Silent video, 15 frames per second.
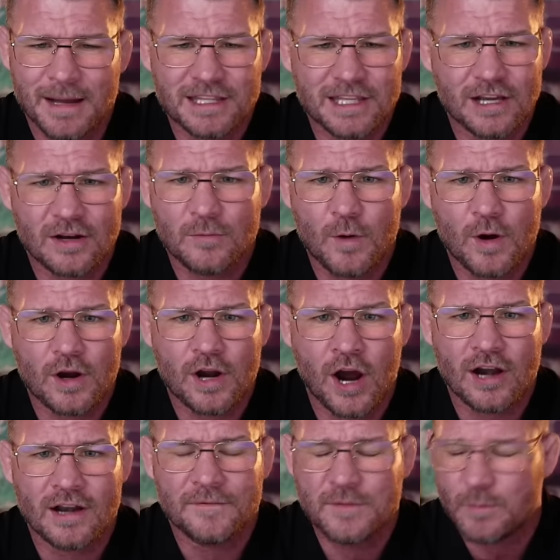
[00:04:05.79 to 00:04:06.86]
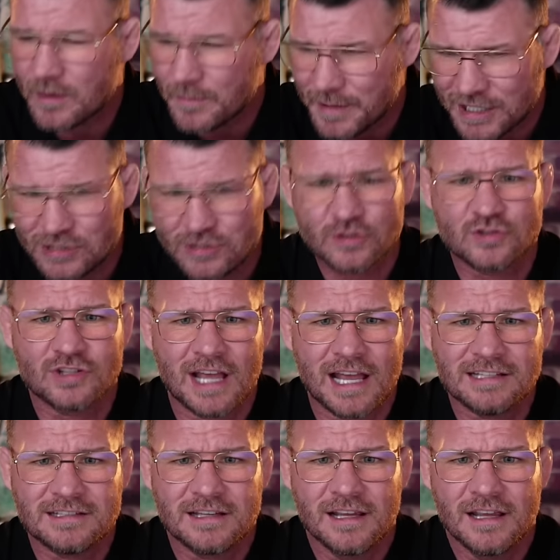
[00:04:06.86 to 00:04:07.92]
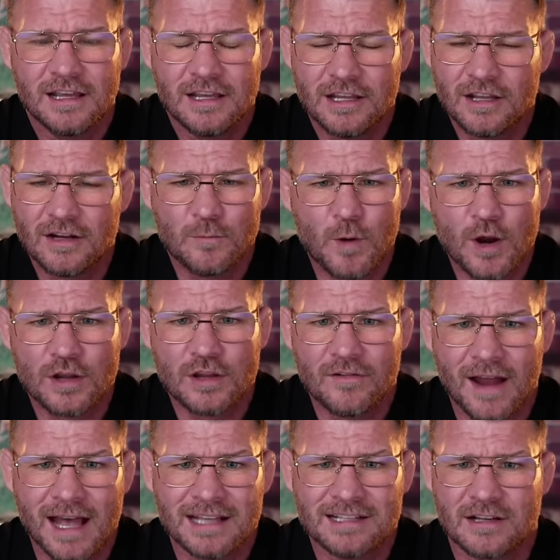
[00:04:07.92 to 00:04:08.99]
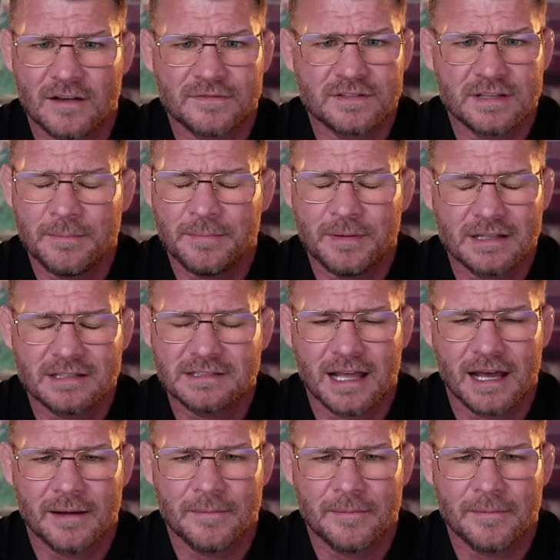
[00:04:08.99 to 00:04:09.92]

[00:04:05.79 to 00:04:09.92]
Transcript: You got to work hard. If you want to be a success, you got to work your ass off. Simple as that.